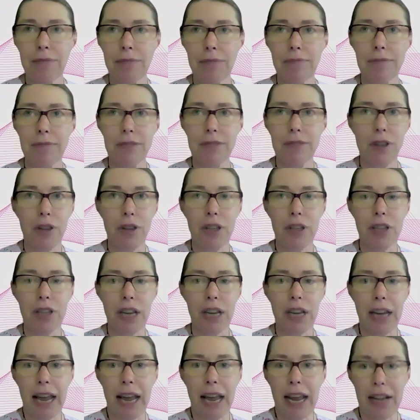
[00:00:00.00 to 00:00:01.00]
So this
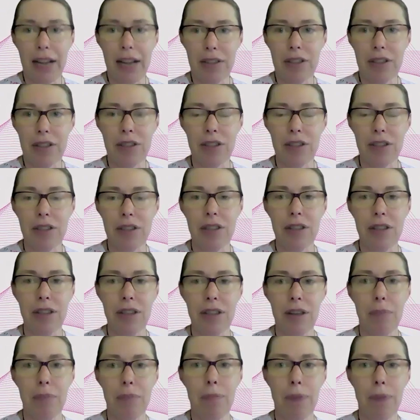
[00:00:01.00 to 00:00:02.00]
enhances
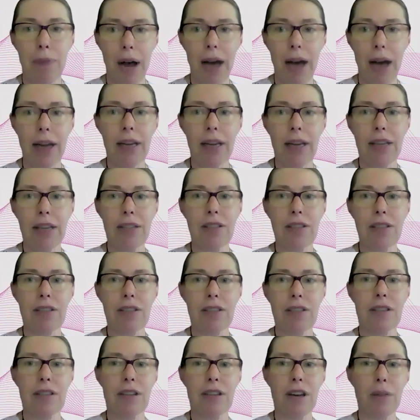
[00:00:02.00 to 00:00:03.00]
the
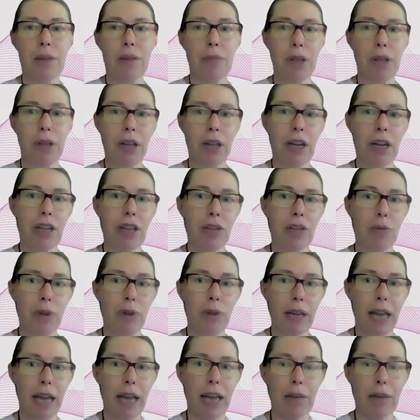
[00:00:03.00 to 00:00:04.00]
body's ability to
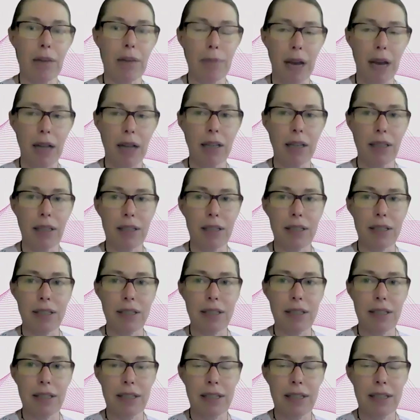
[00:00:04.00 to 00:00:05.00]
regain balance.
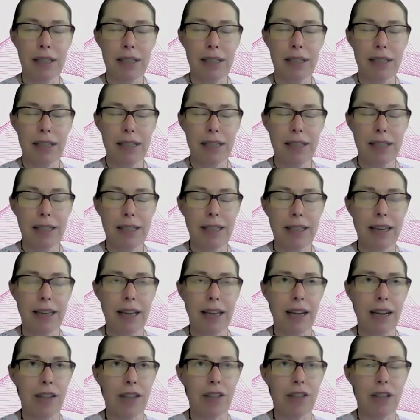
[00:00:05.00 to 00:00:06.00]

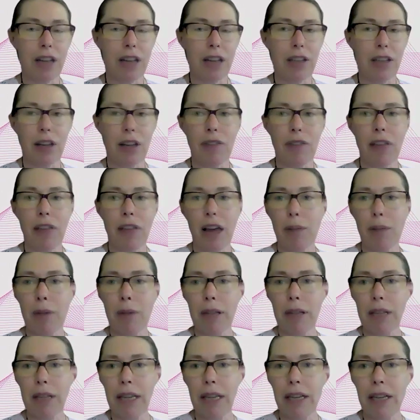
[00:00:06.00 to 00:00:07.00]
And I love that
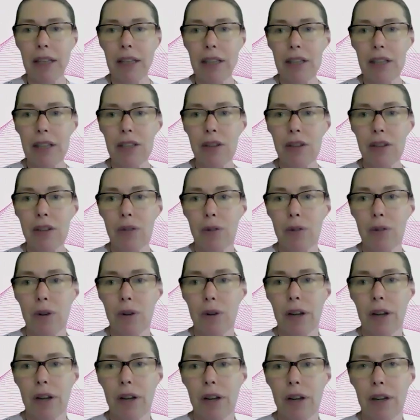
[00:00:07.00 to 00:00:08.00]
about the Healy. So
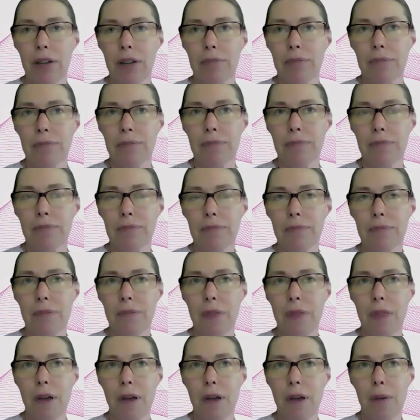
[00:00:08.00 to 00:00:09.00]

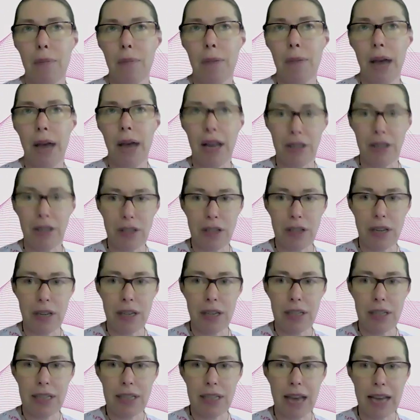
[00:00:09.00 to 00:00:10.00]
the B.E.S.T
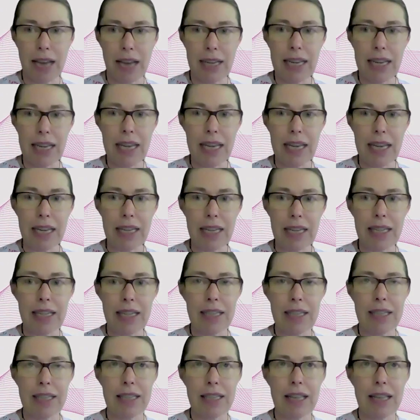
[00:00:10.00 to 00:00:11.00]
technique
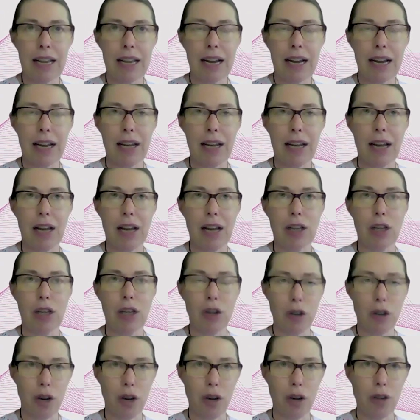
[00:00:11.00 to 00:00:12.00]
that I
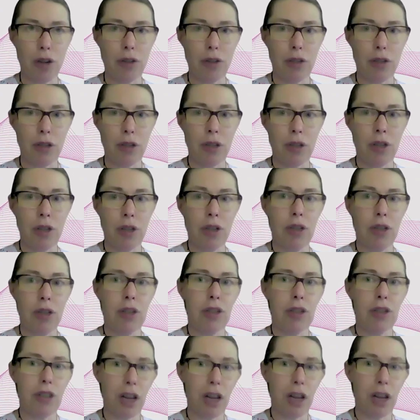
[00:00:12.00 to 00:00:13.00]
learned
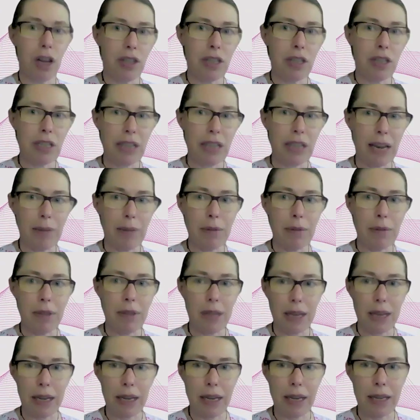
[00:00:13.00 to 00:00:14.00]
does the same
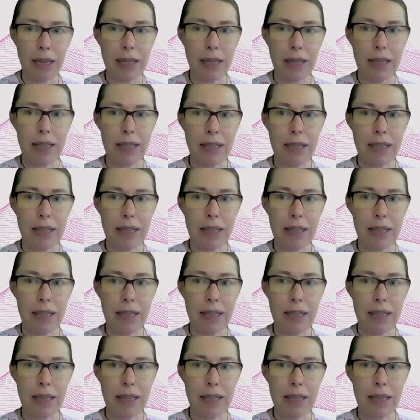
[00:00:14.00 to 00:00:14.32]
thing.